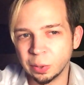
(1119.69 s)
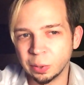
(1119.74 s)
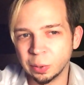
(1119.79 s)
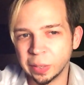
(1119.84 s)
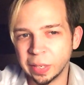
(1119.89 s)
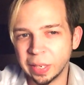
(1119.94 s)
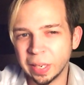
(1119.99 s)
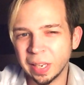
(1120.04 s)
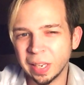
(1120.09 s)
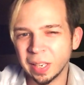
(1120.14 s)

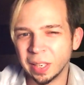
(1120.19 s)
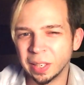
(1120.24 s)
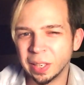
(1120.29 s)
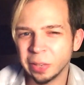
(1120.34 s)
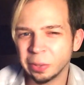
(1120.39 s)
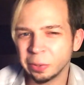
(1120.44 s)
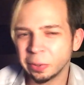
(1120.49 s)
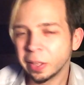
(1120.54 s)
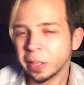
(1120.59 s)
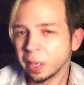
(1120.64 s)

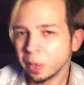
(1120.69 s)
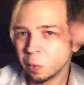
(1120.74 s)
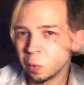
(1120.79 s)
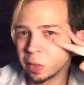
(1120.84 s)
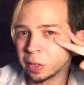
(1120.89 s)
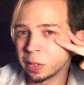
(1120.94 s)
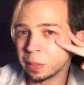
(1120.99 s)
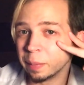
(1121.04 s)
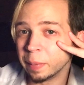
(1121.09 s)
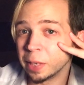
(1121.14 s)
Another thing I
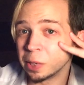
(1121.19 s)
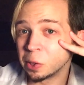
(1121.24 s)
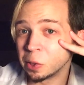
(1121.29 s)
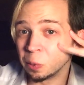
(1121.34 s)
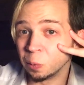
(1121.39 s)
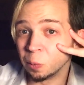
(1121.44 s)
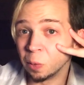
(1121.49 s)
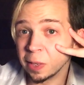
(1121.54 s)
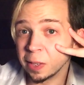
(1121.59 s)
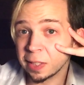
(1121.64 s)
wanted to
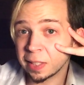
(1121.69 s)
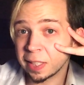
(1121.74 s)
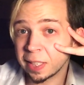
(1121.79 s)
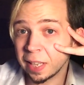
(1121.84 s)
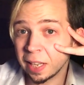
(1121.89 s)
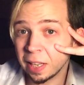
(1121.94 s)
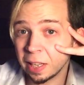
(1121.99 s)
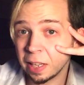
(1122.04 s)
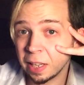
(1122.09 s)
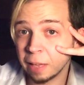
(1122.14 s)
mention was
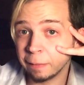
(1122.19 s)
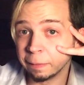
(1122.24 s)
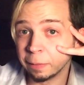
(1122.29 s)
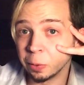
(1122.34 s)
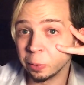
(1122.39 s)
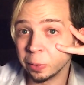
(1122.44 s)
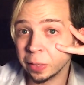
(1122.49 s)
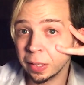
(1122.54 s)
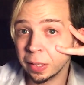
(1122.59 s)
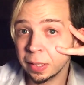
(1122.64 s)
the
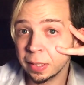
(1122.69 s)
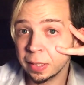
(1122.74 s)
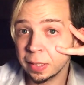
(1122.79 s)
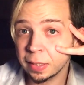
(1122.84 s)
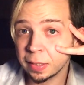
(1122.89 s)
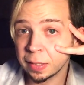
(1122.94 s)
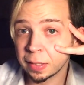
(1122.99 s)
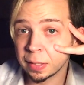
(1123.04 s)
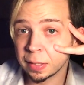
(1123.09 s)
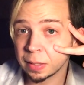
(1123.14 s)

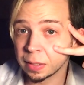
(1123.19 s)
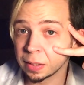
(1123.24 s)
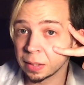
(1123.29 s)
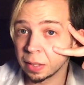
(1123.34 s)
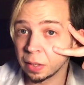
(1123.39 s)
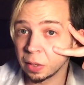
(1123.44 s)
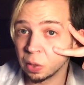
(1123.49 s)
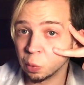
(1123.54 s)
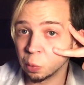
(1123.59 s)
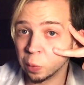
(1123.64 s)
FOEs,
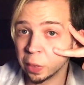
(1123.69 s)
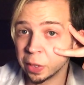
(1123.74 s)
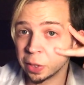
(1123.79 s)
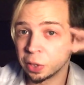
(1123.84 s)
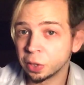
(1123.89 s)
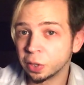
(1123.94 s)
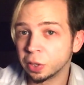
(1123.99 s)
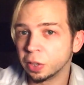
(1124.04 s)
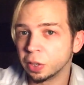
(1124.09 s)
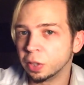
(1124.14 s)

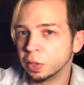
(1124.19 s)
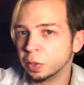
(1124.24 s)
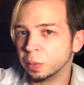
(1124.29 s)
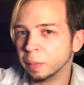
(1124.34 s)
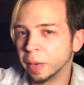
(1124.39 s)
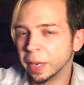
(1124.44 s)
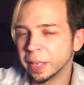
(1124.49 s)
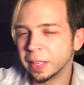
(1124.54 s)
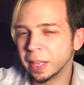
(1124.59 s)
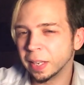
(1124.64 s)
which you
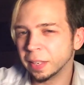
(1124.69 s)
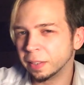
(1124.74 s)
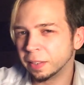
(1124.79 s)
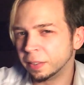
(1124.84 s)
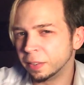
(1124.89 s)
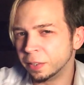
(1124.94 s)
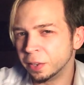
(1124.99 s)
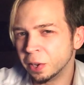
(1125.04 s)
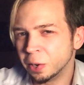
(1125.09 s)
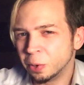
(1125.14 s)
might
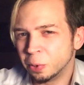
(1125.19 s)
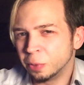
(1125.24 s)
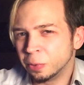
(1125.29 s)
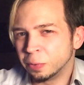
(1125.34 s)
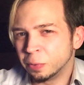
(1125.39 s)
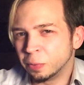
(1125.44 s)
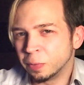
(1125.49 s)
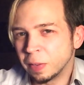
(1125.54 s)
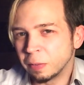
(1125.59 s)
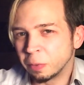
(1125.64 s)
not know
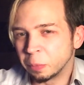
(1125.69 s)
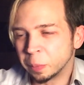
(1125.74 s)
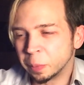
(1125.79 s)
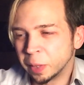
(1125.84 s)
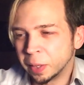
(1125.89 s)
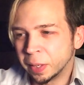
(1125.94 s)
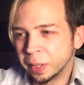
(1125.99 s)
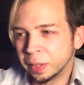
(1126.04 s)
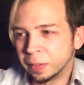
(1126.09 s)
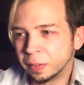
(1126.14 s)
if you've never
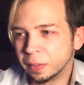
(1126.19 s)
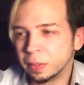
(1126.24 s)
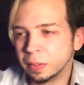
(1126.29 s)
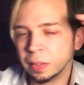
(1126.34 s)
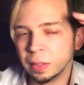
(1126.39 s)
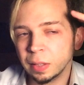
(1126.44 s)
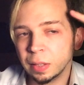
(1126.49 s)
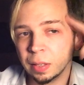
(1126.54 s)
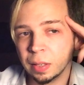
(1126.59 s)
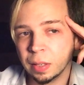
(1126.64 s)
played
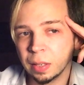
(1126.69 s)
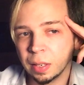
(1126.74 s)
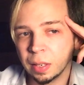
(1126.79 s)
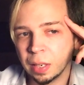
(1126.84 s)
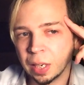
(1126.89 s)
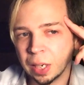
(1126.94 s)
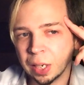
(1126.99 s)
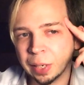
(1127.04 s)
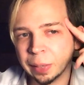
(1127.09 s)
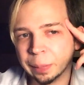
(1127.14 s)

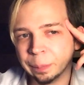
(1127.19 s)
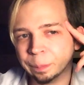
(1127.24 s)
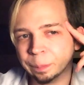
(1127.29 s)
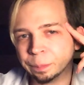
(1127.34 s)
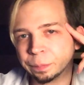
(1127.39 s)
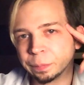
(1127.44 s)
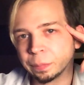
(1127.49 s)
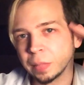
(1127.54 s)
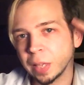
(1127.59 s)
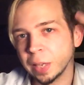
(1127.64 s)

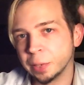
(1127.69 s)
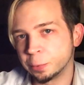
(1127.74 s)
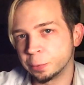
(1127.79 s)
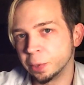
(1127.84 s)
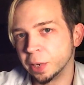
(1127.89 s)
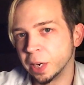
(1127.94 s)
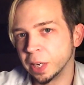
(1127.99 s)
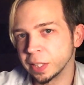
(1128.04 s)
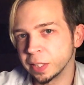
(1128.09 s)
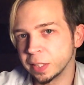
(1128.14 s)

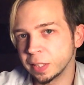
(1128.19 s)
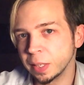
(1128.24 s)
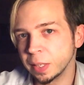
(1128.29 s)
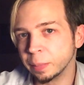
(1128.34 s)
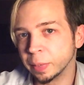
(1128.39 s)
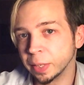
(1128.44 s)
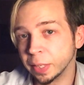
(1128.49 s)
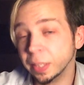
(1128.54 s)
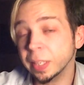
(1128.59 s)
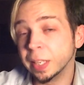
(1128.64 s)
Etrian Odyssey,
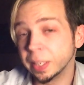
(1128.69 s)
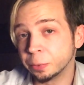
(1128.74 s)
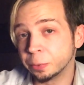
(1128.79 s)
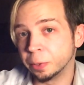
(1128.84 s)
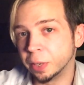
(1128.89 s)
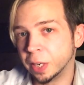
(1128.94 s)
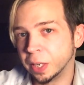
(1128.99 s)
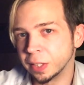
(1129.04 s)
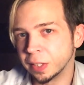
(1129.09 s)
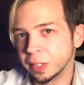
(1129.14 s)
but in
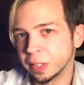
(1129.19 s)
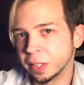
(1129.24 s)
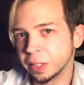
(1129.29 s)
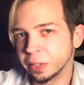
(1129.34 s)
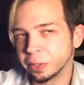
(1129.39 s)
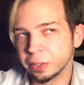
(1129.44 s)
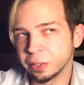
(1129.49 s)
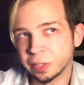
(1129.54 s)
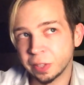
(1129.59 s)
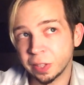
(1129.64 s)
Etrian Odyssey
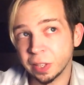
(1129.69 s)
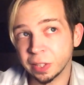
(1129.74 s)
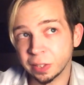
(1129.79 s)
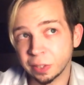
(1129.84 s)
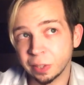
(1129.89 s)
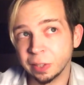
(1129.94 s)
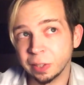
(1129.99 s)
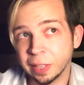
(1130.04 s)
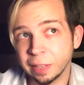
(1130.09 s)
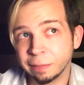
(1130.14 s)
there's
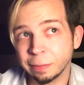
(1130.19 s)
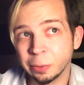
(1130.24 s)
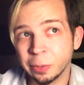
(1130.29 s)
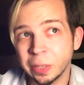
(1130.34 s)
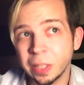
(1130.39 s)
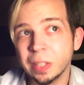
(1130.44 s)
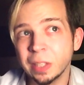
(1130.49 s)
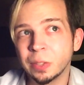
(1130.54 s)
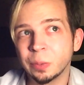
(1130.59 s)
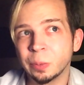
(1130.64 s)
things called
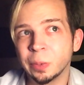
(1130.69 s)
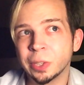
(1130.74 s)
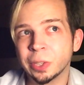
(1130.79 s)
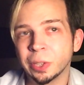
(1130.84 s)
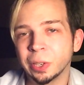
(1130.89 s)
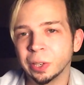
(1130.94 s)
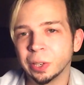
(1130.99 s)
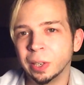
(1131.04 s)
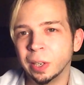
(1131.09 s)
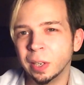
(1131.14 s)
FOEs,
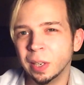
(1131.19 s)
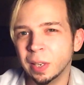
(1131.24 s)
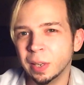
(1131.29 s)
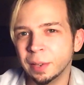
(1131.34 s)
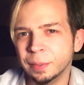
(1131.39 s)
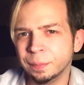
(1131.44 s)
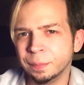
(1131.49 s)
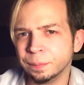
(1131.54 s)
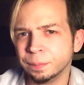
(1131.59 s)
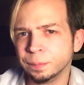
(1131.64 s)
which are
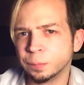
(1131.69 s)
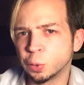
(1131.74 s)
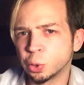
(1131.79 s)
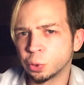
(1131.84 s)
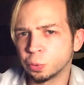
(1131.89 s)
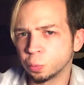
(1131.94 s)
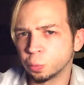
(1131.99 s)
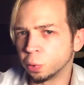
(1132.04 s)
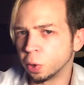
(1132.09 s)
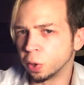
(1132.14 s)

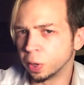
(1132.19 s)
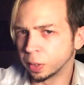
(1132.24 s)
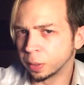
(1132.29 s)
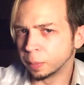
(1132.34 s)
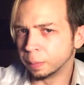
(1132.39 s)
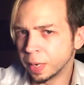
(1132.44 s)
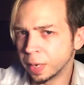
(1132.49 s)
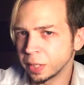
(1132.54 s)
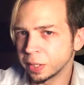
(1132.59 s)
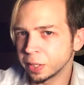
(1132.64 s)

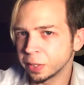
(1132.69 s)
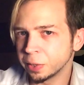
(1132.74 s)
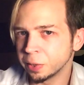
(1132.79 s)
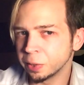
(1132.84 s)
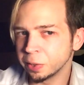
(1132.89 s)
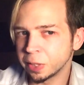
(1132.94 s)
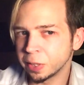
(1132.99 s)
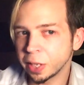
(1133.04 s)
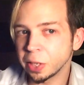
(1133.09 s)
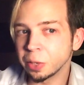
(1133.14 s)
strong
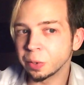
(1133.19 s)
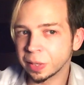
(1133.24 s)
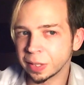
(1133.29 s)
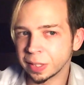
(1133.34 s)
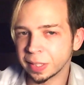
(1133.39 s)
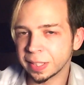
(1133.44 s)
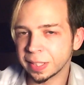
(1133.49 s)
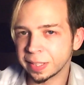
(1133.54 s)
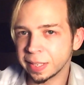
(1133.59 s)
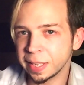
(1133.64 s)
monsters that you
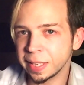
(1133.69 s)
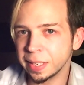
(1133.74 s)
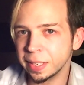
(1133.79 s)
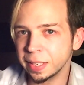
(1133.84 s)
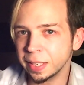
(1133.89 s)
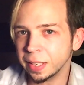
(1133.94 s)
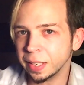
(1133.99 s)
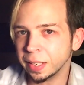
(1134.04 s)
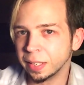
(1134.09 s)
can see.